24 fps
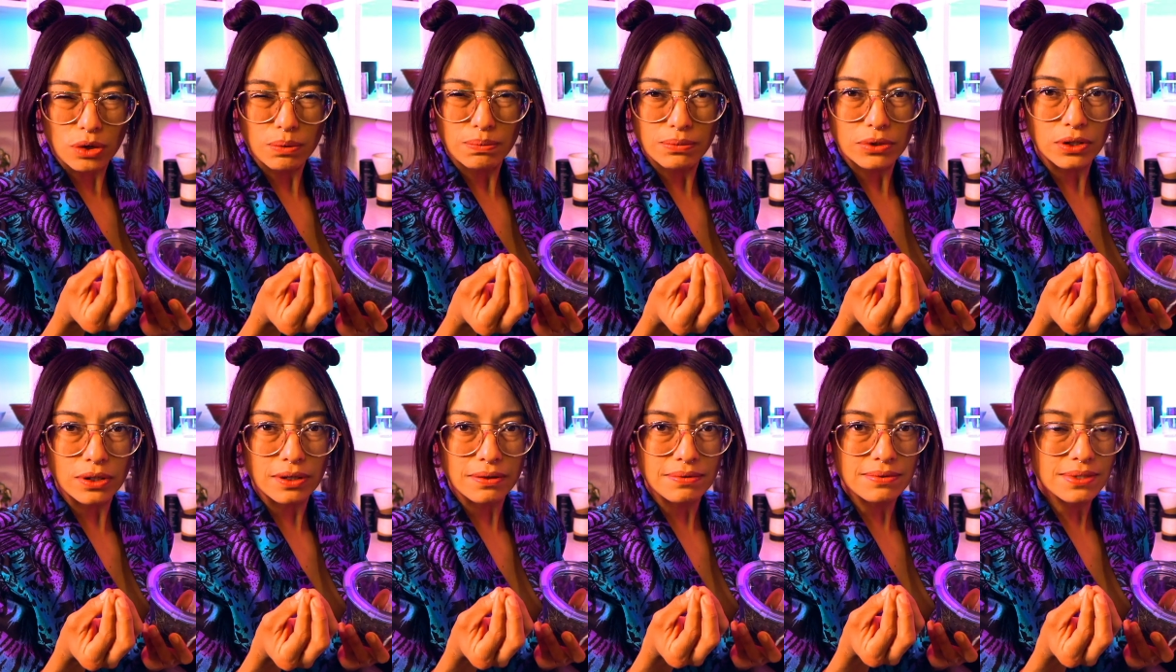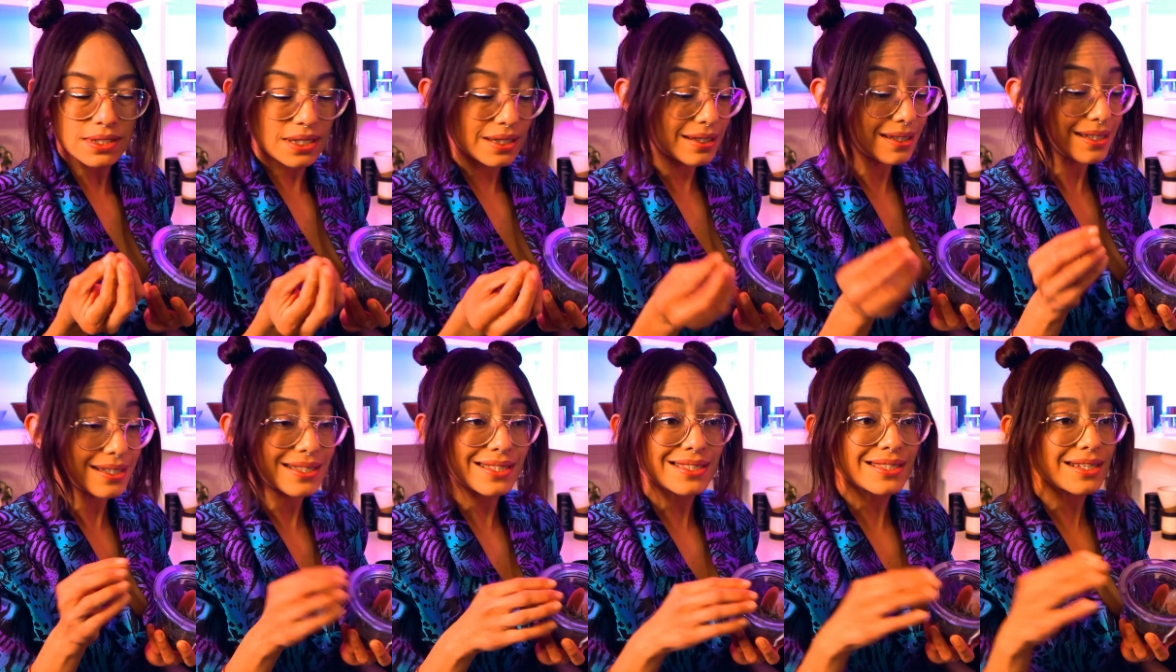You know what I'm saying?
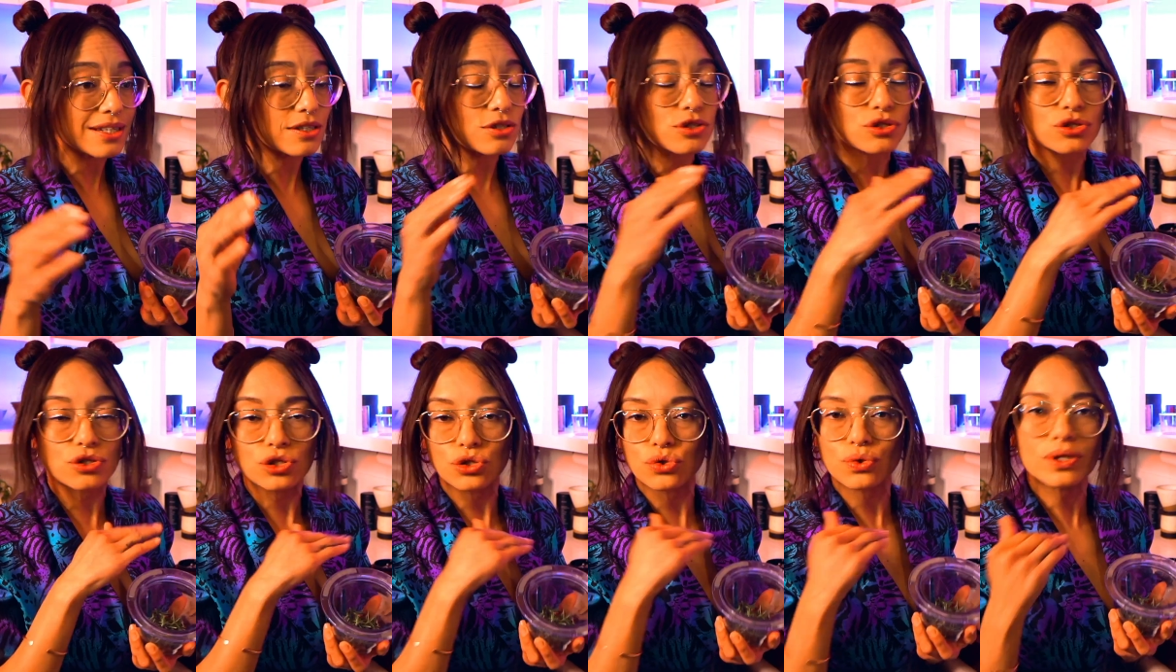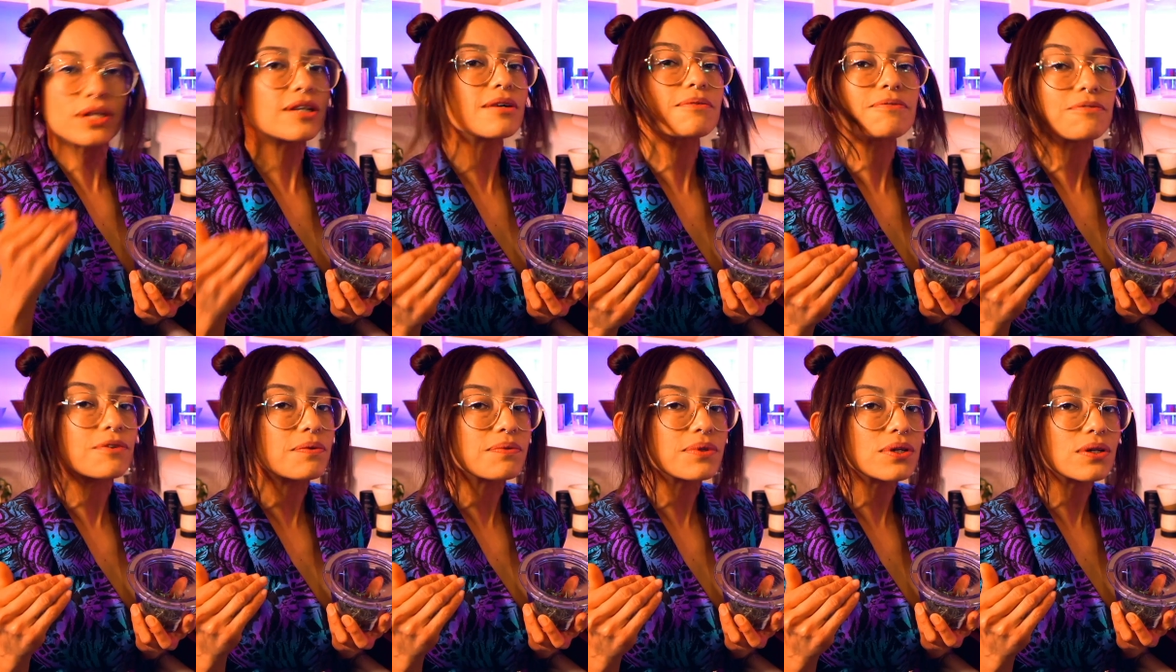This is like straight up
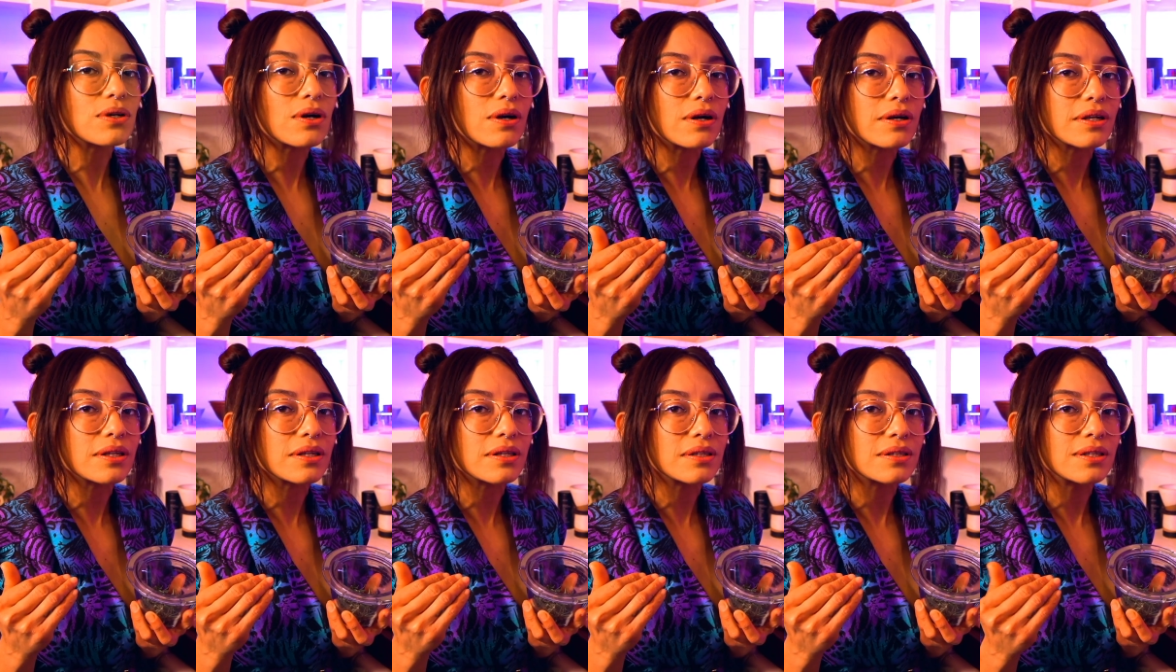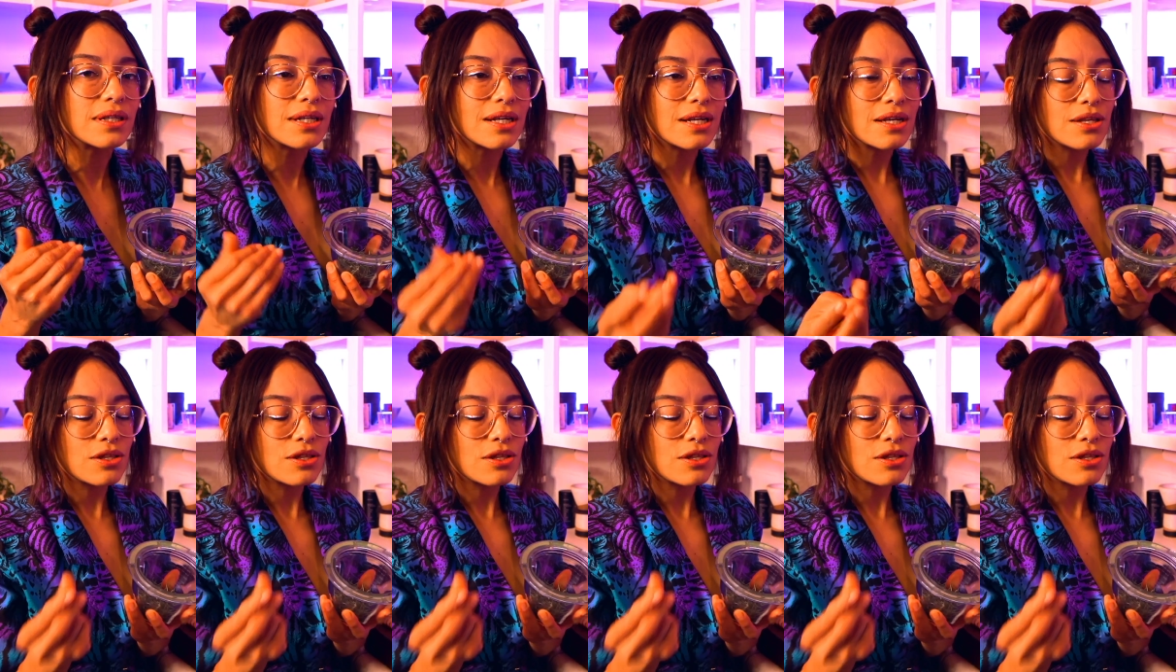from the garden.